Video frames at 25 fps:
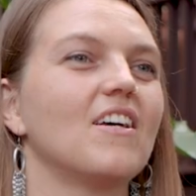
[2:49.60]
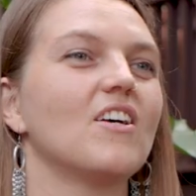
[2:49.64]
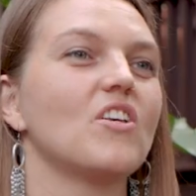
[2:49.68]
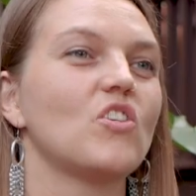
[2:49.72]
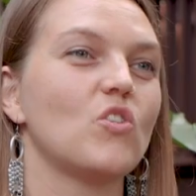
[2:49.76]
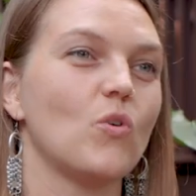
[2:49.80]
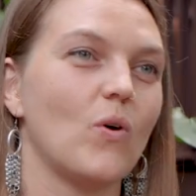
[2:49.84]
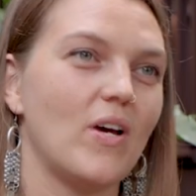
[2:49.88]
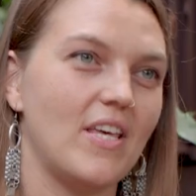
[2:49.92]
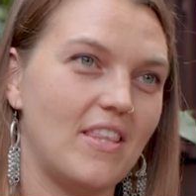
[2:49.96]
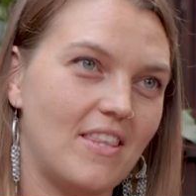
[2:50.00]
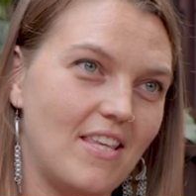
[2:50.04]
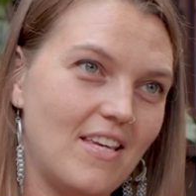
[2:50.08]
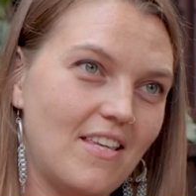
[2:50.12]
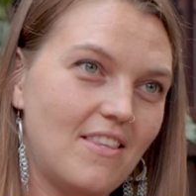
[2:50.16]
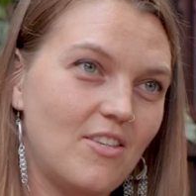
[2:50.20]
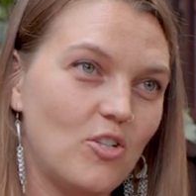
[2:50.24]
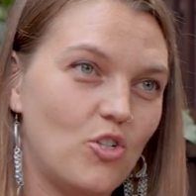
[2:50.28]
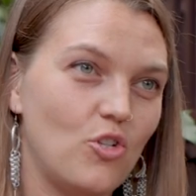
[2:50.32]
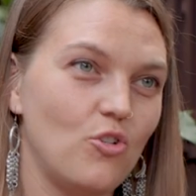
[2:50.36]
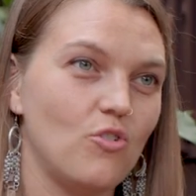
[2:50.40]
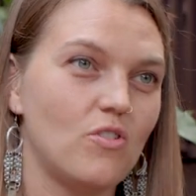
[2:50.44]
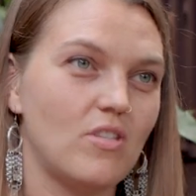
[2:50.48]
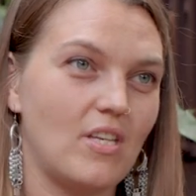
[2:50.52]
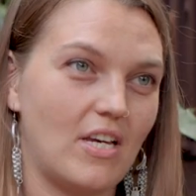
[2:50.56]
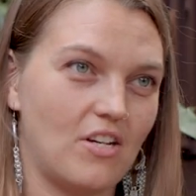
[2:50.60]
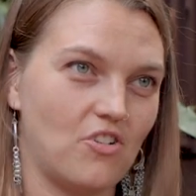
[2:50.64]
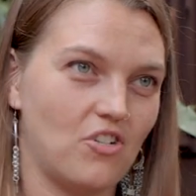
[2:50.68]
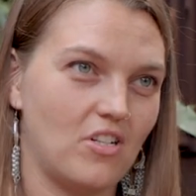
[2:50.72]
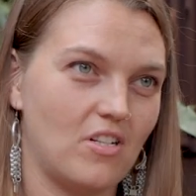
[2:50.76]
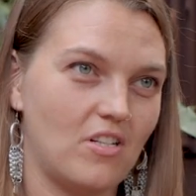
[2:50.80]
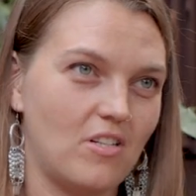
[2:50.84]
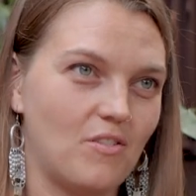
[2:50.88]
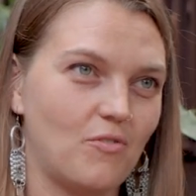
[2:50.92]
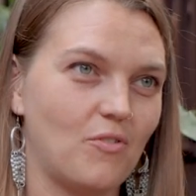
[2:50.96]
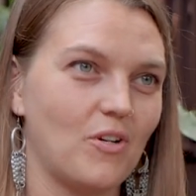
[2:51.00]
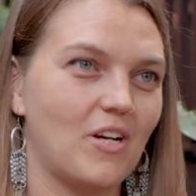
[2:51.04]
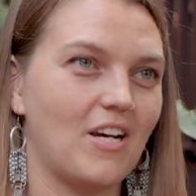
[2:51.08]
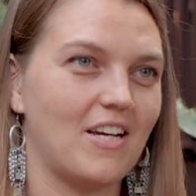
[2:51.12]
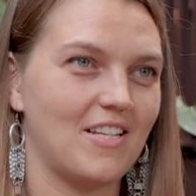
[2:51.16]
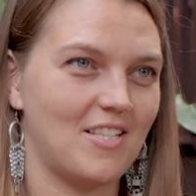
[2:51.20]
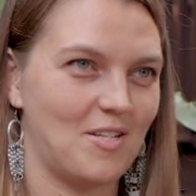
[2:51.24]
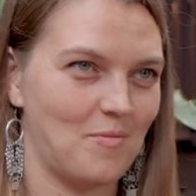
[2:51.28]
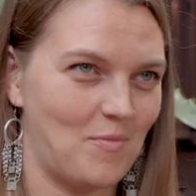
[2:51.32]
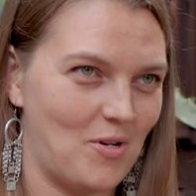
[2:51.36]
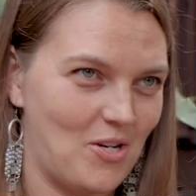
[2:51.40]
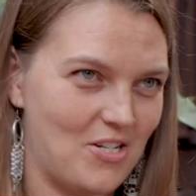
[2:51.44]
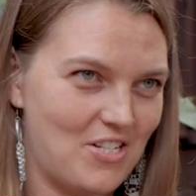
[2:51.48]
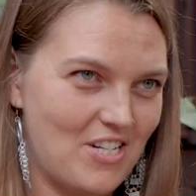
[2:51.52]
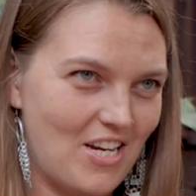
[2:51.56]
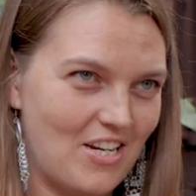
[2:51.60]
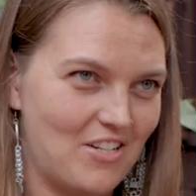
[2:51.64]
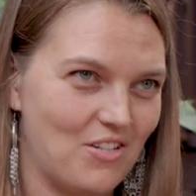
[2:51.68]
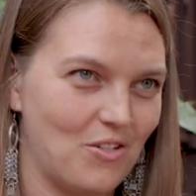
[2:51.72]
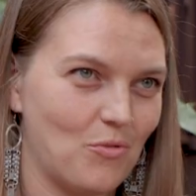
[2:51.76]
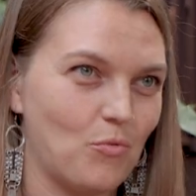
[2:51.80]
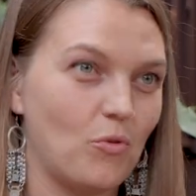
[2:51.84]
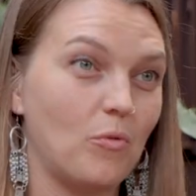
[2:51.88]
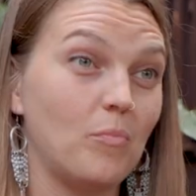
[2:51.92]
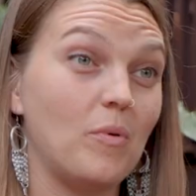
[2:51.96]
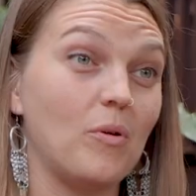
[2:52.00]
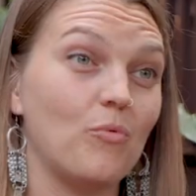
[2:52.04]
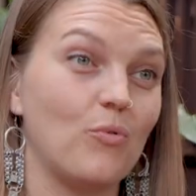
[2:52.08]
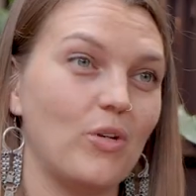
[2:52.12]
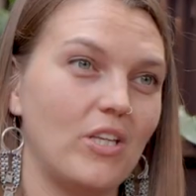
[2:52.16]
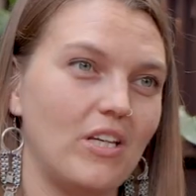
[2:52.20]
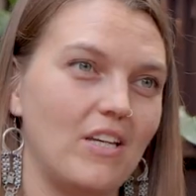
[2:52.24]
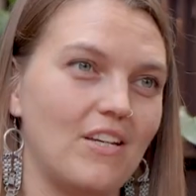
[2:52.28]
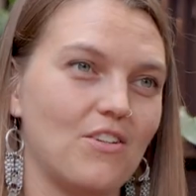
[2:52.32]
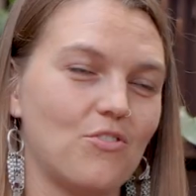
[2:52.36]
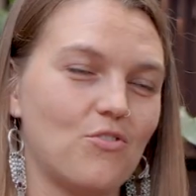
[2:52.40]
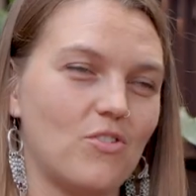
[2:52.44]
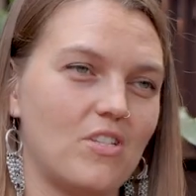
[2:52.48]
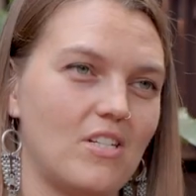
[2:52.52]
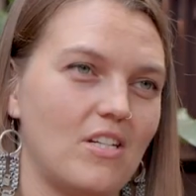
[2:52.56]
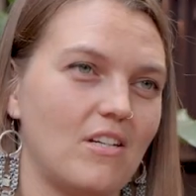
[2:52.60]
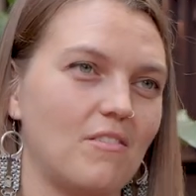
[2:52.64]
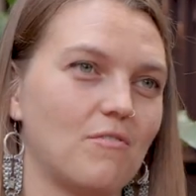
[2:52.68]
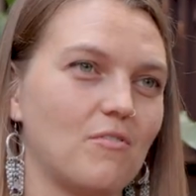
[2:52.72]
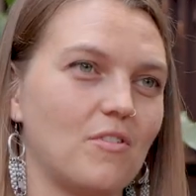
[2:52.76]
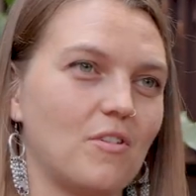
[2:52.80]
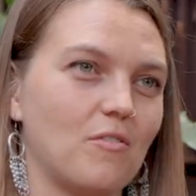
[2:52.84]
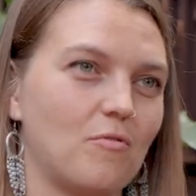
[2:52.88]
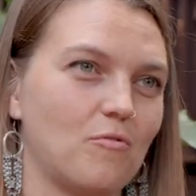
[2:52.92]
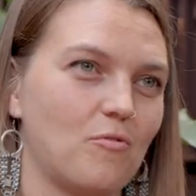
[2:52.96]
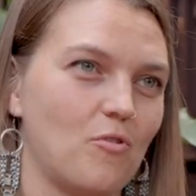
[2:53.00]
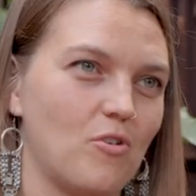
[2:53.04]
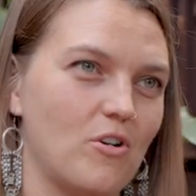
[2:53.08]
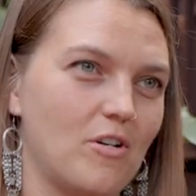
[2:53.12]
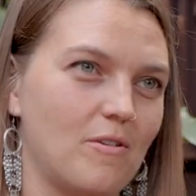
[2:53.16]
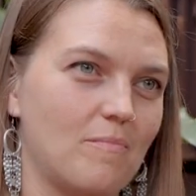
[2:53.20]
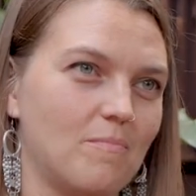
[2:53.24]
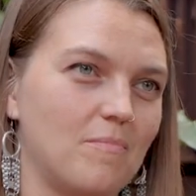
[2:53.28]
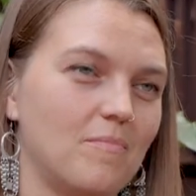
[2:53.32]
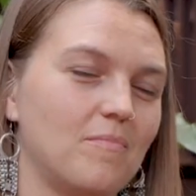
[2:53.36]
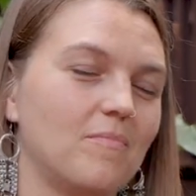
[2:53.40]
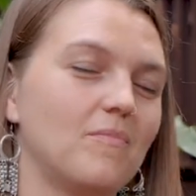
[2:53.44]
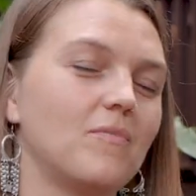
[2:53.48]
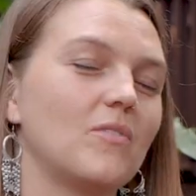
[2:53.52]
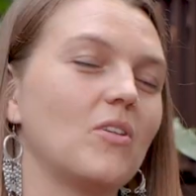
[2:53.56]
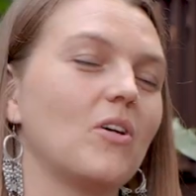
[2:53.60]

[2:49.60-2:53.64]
So I think the two sessions for customary tenure will be really interesting for the forum.